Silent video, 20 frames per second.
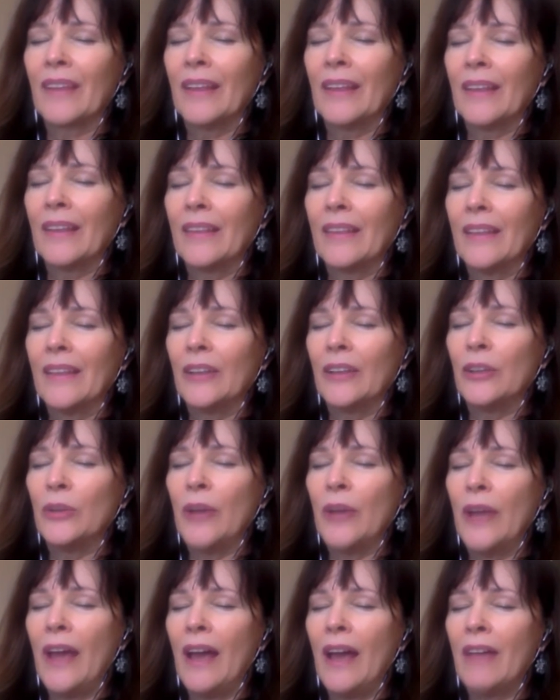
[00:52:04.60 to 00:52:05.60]
that you
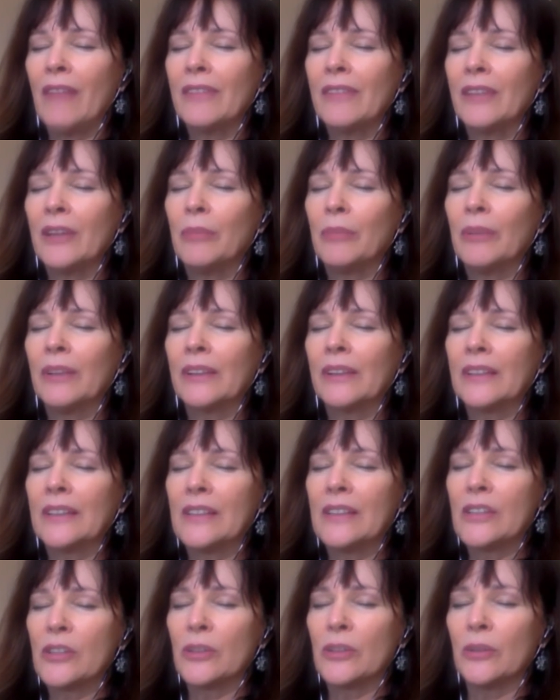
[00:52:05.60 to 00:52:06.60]
have the ability
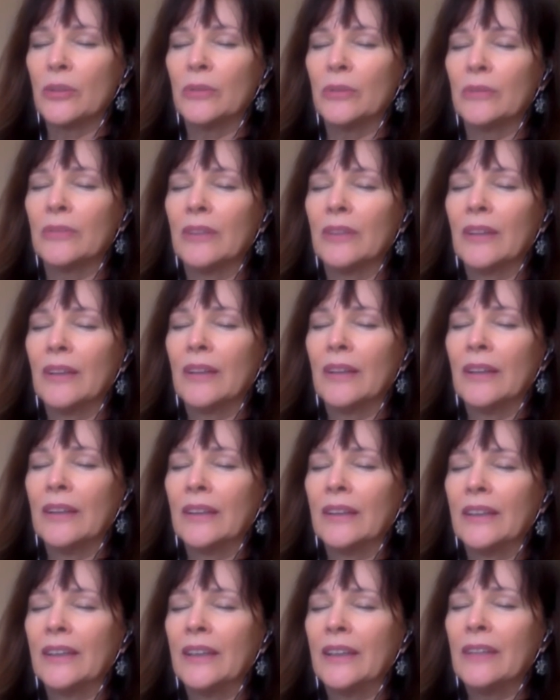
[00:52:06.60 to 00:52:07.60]
to
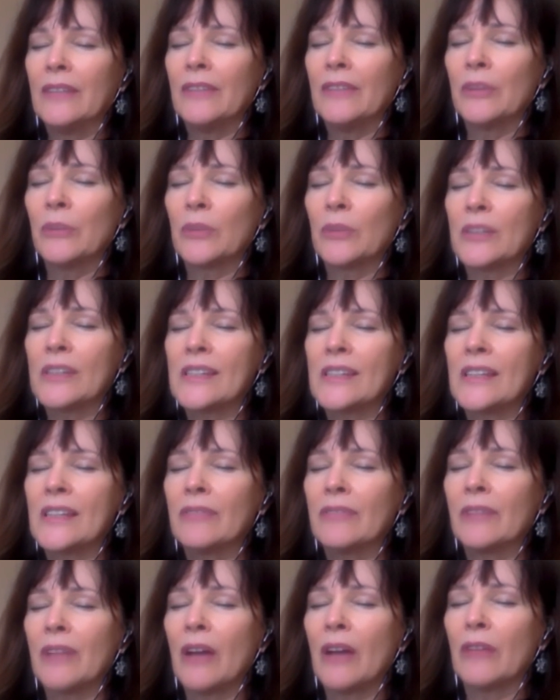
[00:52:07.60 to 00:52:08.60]
give and receive
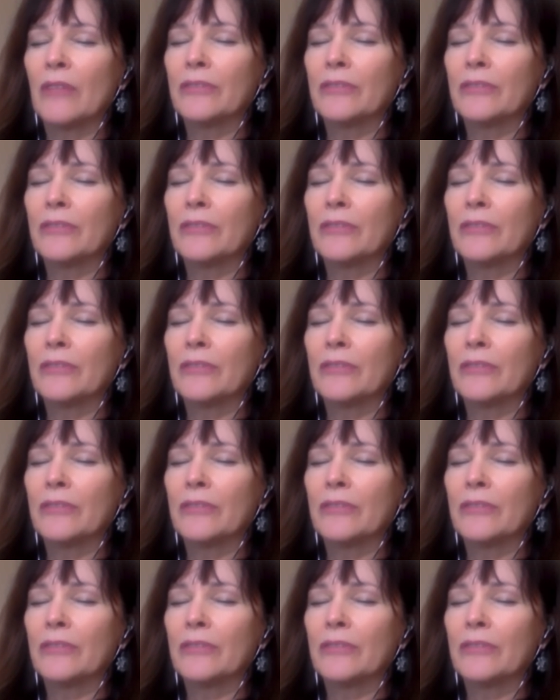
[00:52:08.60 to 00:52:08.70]
love.